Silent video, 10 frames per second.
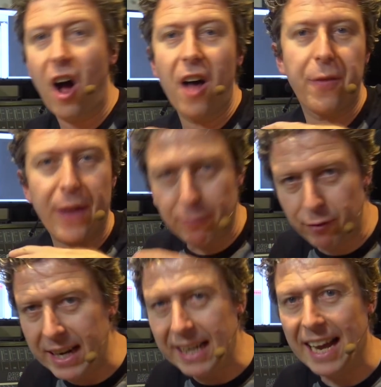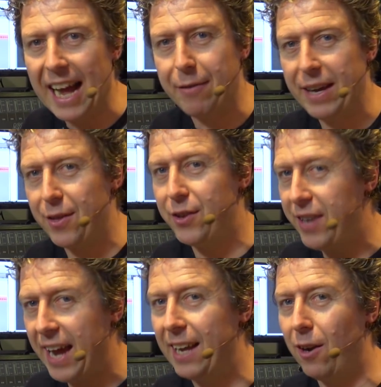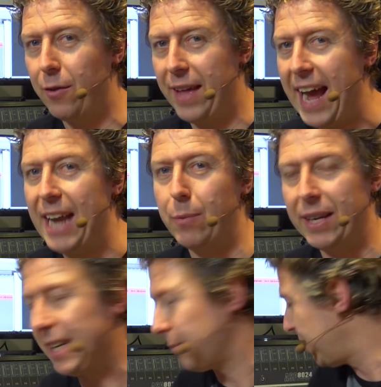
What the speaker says: They really have hit the nail on the head when it comes